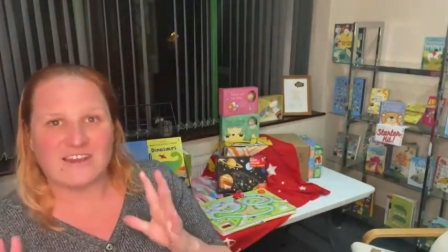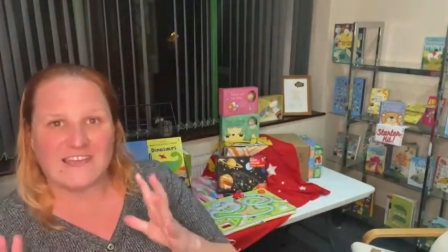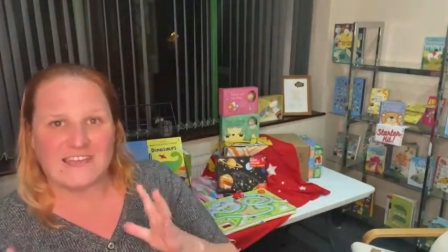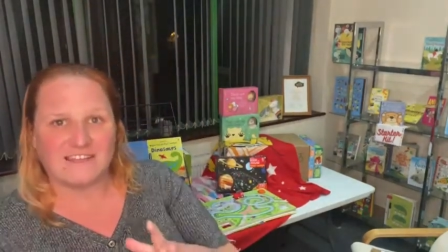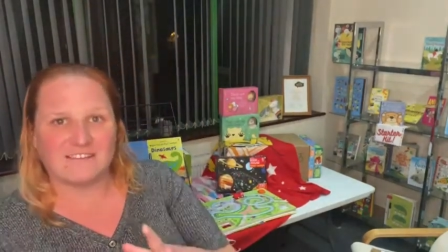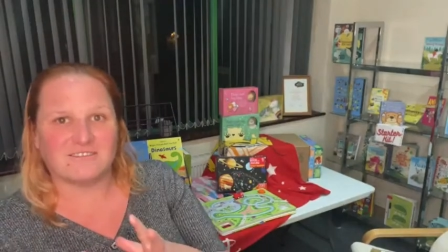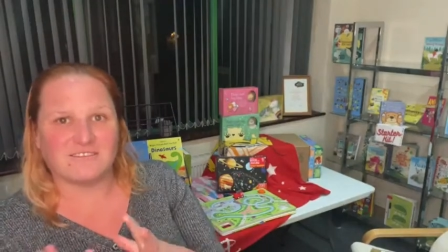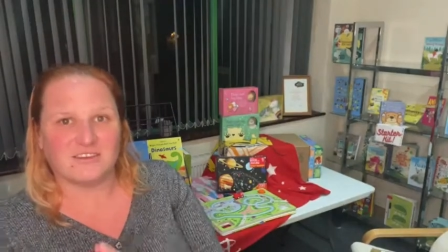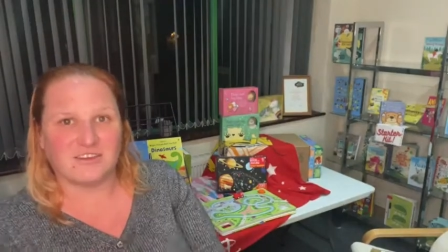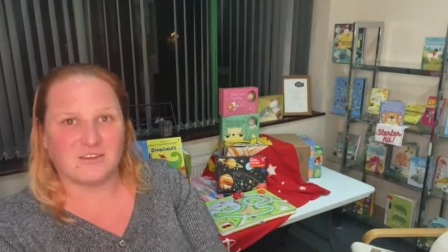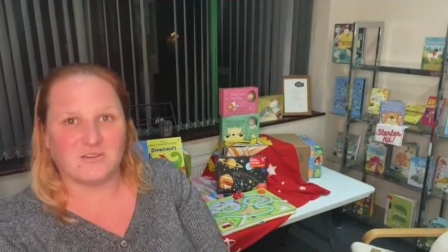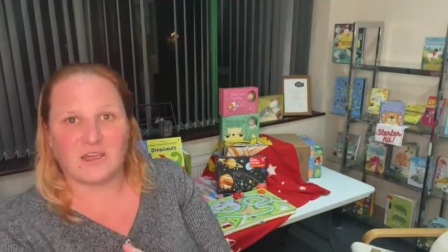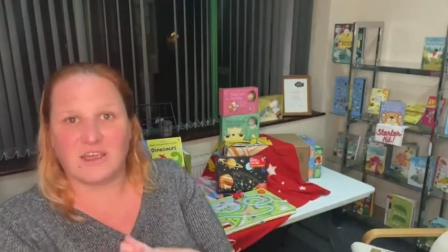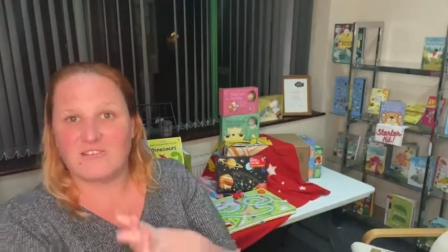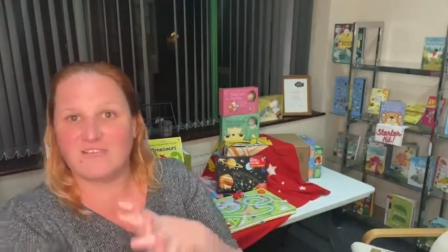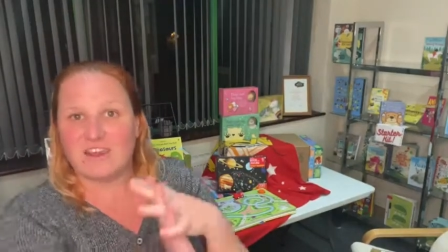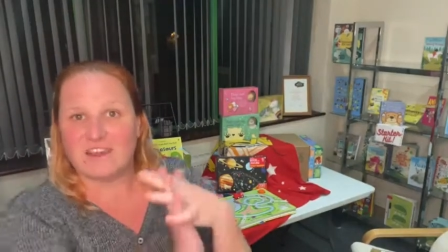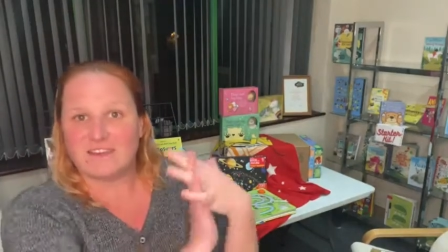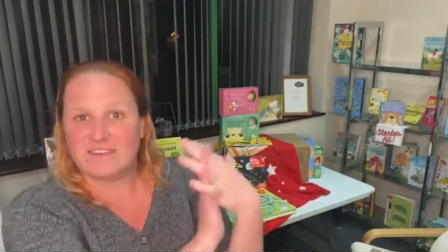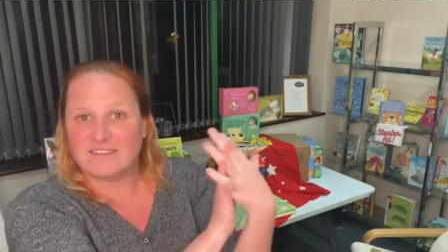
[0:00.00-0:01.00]
lead to
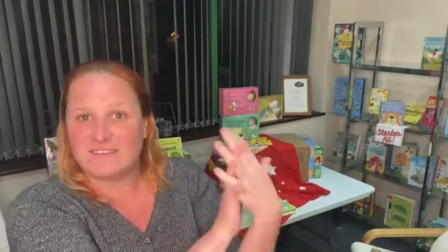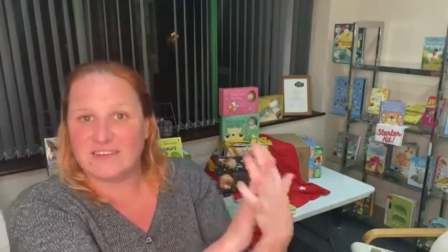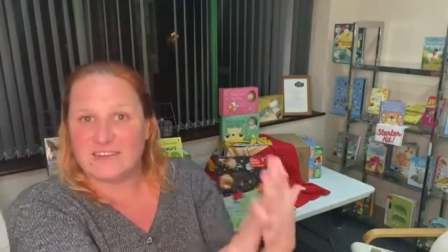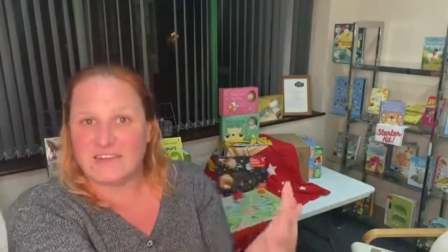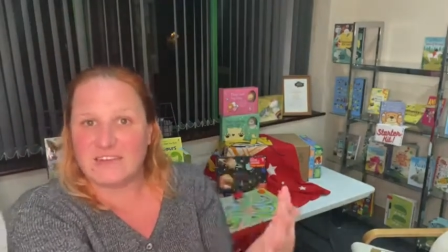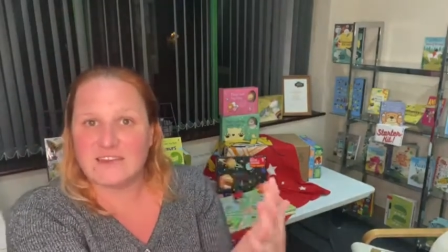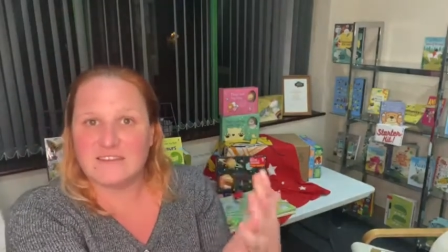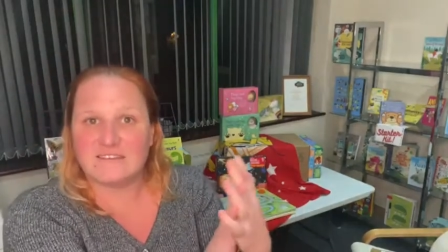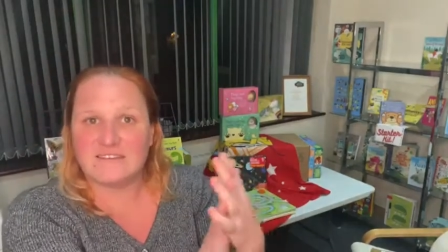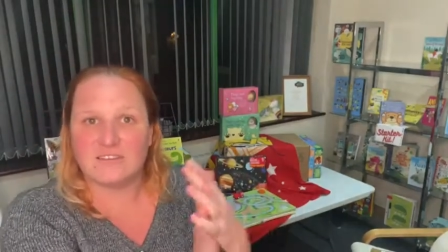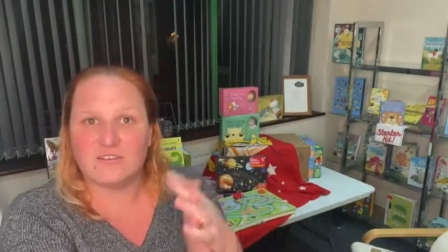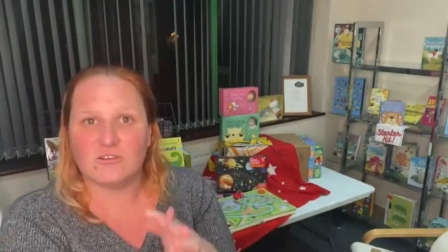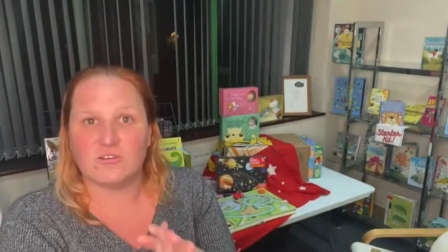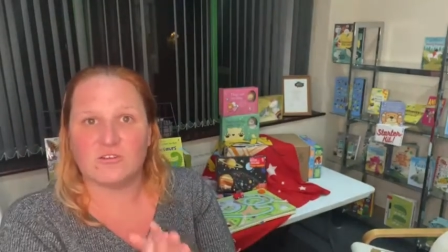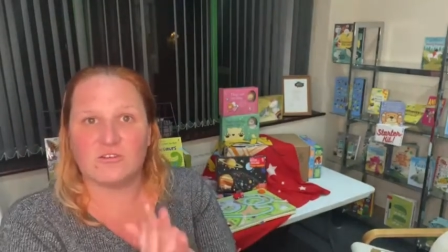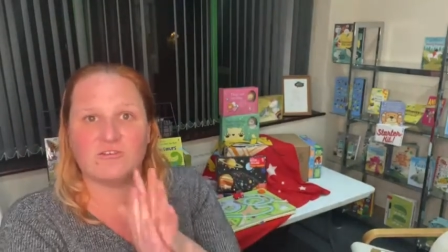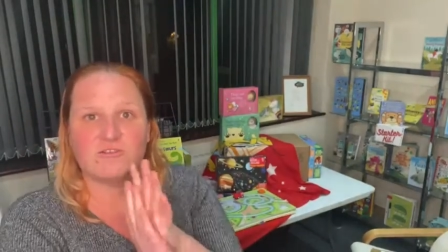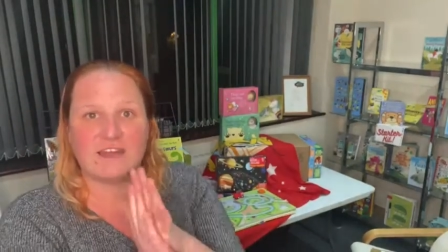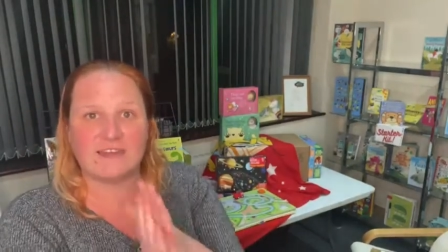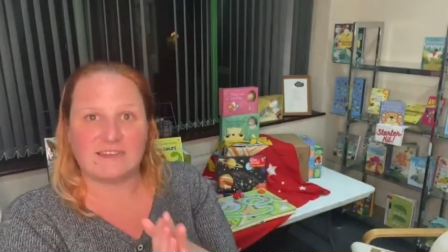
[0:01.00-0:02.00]
a Ready Study Listen
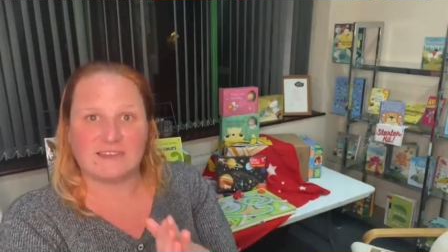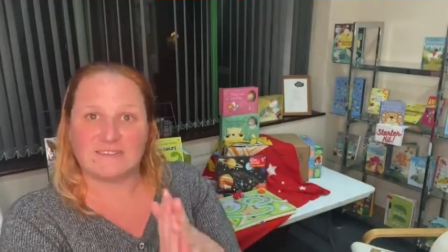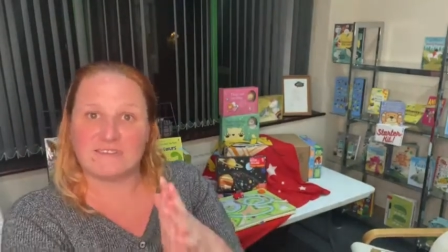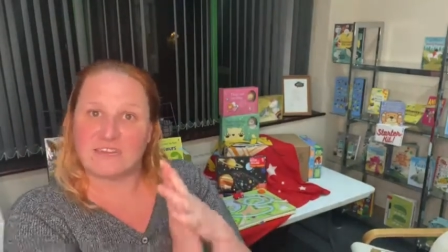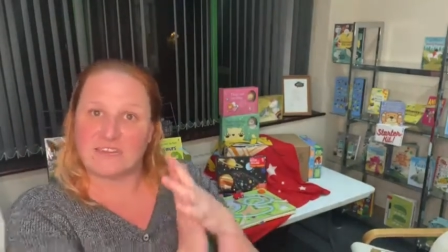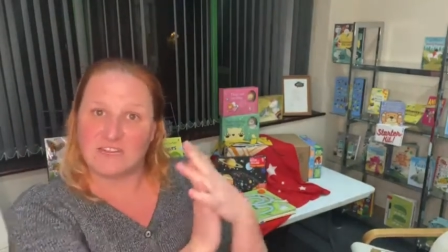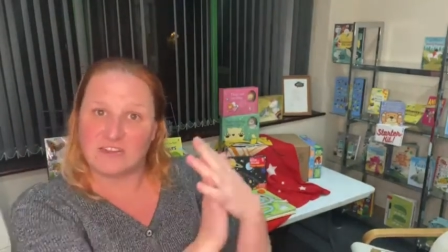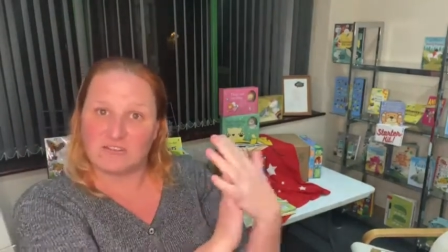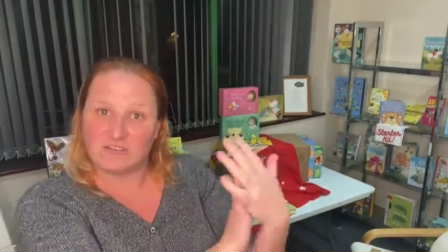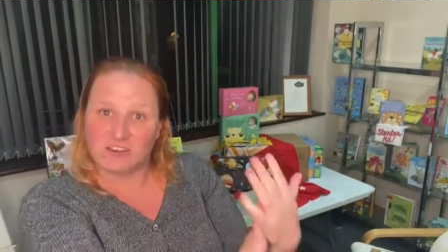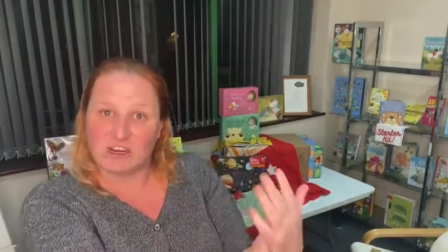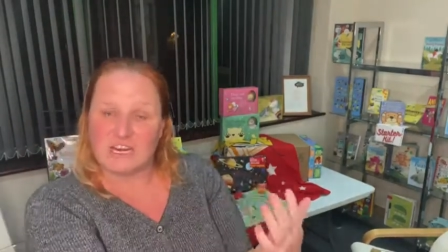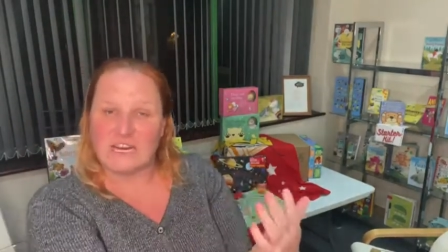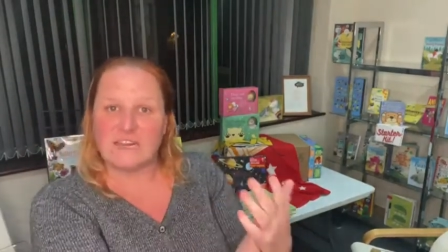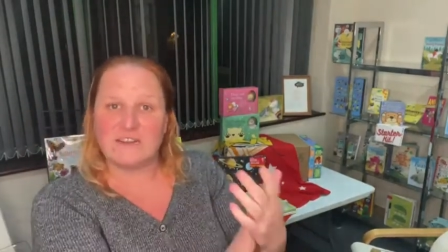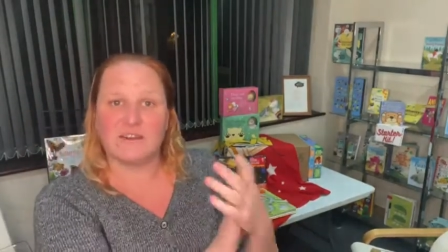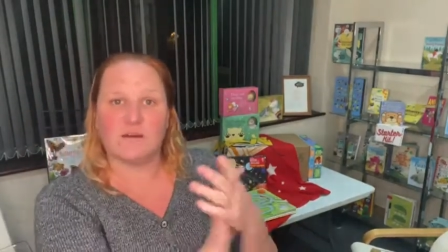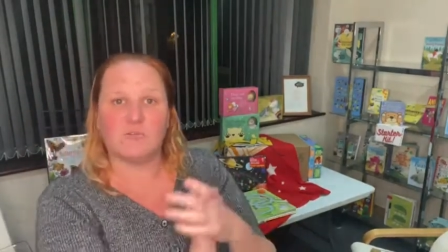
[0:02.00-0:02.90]
or a Ready Study Read.